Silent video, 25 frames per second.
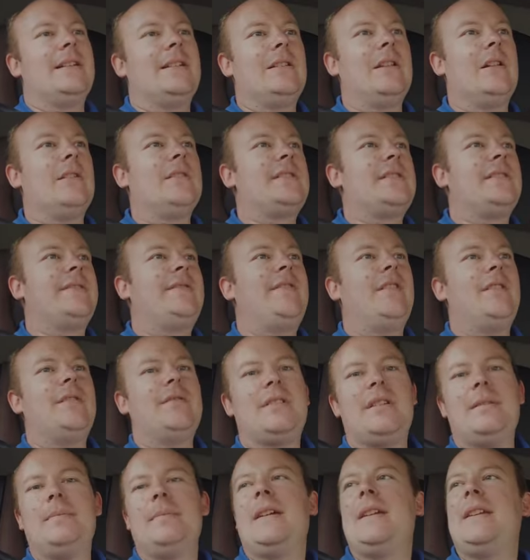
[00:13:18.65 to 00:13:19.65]
Lots of
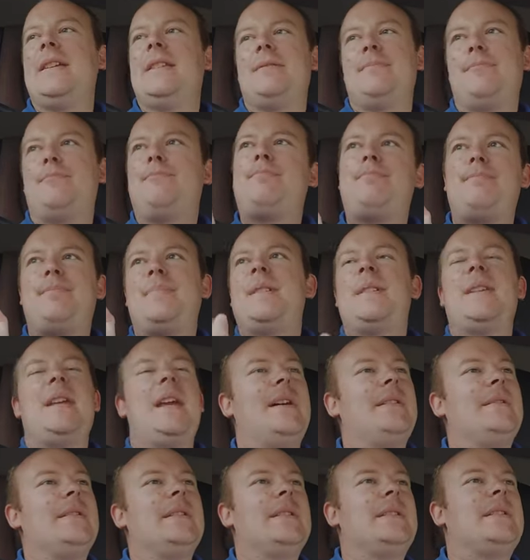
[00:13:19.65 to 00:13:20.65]
fog. You may see
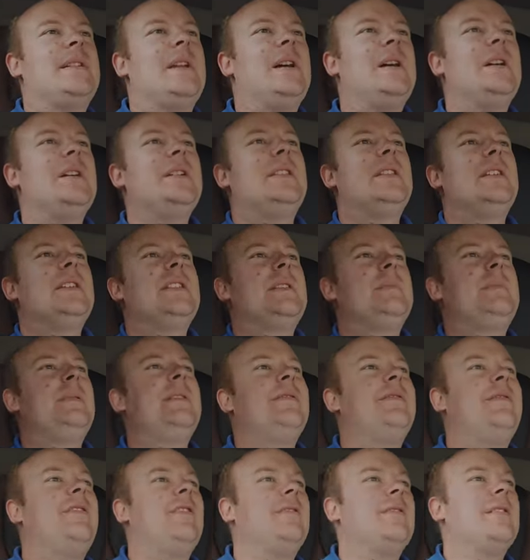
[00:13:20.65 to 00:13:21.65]
out the side that's a
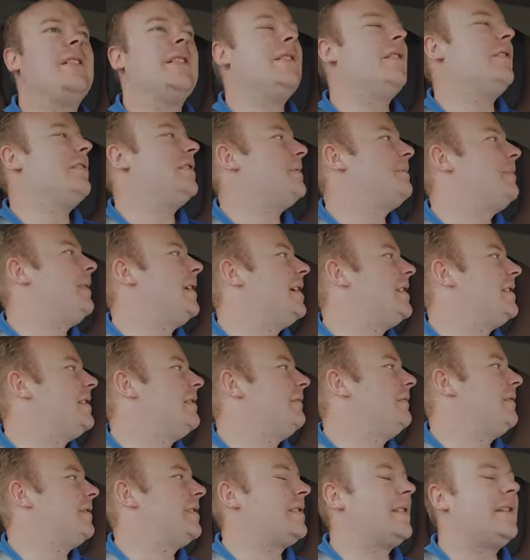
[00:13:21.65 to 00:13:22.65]
bit foggy. Not as bad as
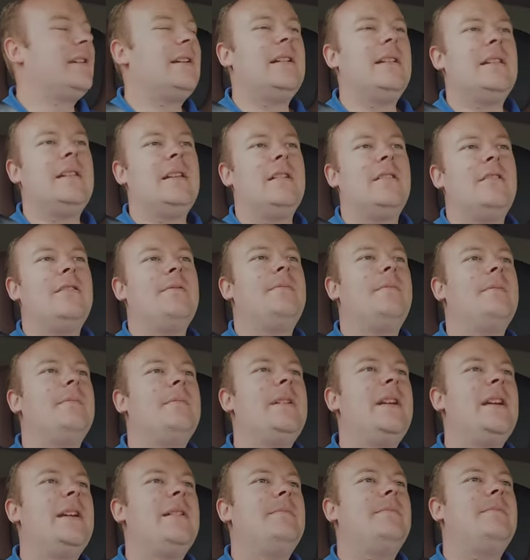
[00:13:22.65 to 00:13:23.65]
it was earlier, I
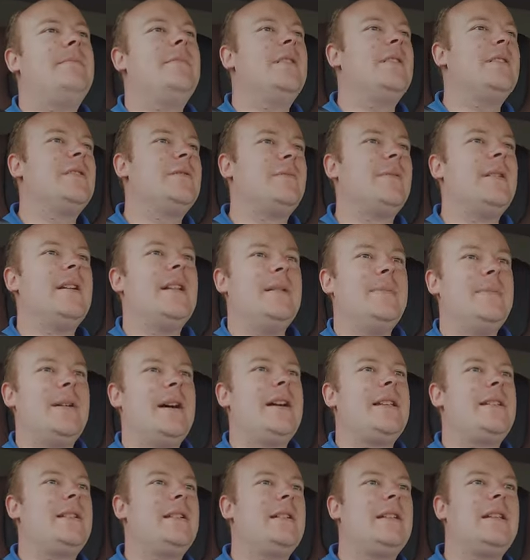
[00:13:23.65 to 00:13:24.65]
admit, but it was really
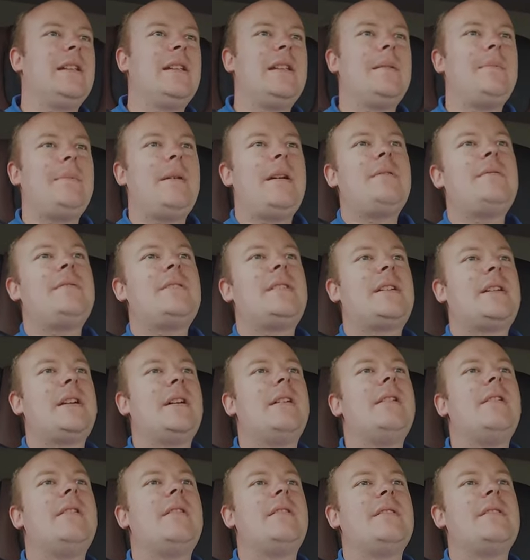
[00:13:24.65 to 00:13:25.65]
bad earlier. And the amount of
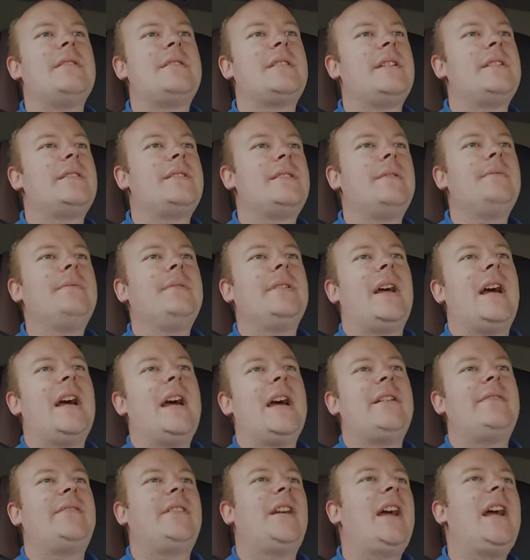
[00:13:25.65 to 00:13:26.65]
cars that don't
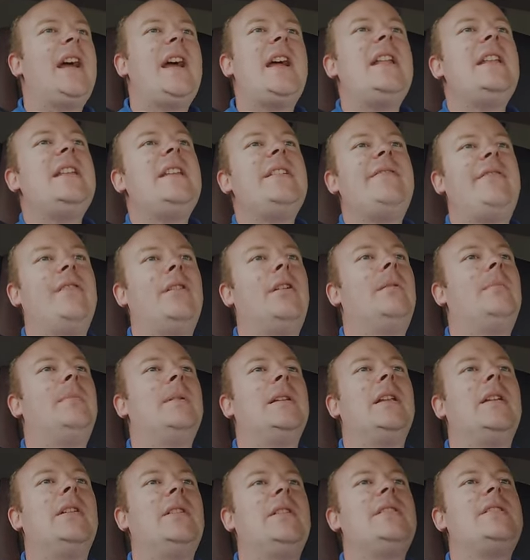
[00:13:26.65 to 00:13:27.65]
have any form
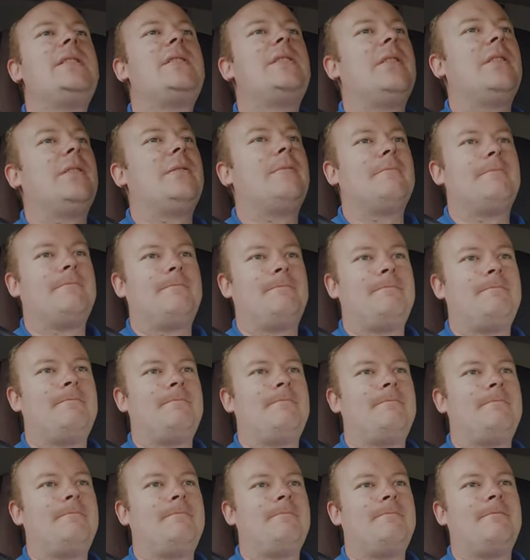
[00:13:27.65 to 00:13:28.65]
of lights
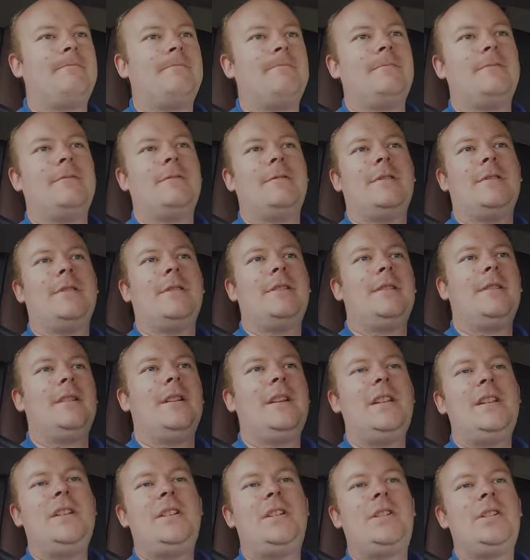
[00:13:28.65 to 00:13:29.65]

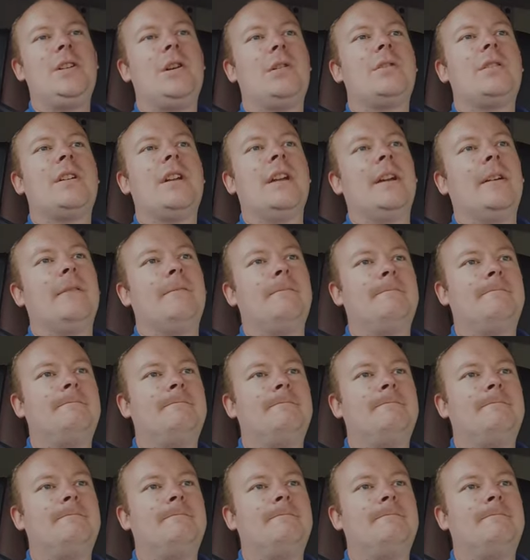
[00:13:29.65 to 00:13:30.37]
on is shocking.